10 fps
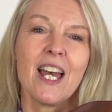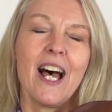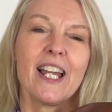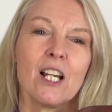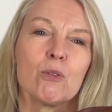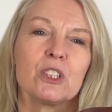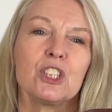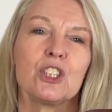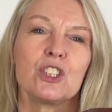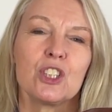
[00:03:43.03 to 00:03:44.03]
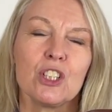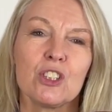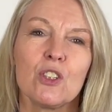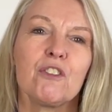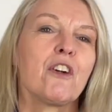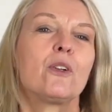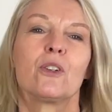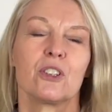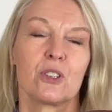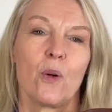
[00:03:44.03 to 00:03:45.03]
And I want you just to
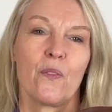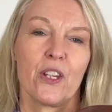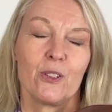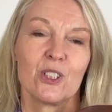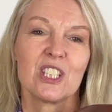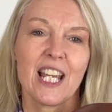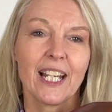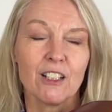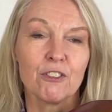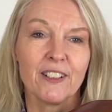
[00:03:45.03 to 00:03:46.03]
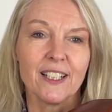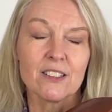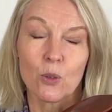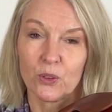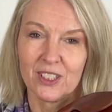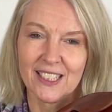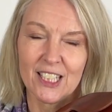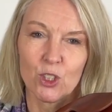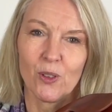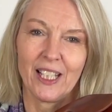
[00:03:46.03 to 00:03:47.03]
focus on those second fingers on the D
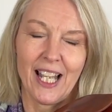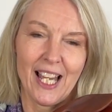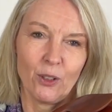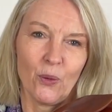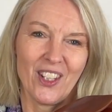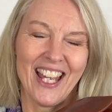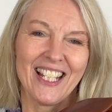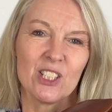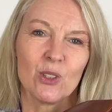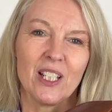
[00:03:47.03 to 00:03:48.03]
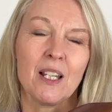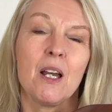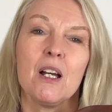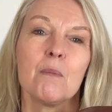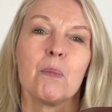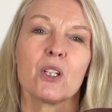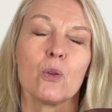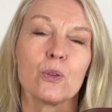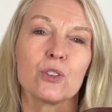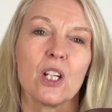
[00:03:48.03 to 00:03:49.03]
string and on the A string, but
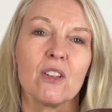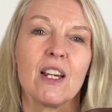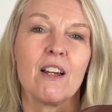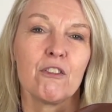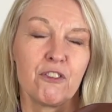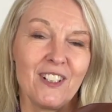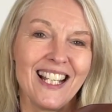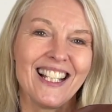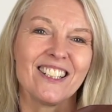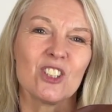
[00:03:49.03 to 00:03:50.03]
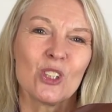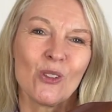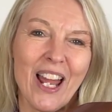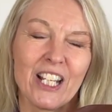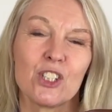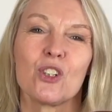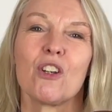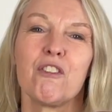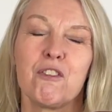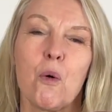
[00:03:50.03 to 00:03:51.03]
also feeling the stretch to the
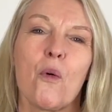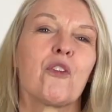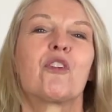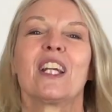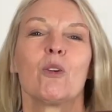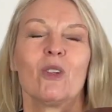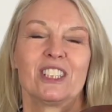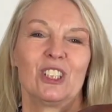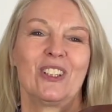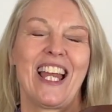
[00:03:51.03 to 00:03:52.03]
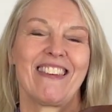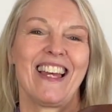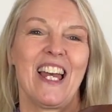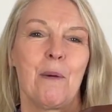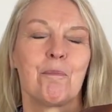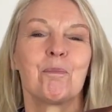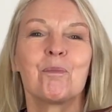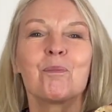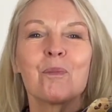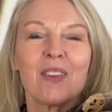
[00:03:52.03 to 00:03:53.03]
fourth finger once you get there.
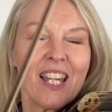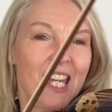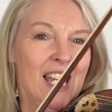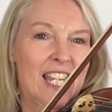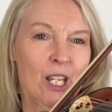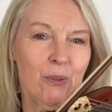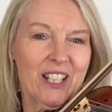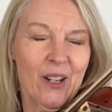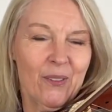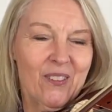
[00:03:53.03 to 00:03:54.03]
Here we go.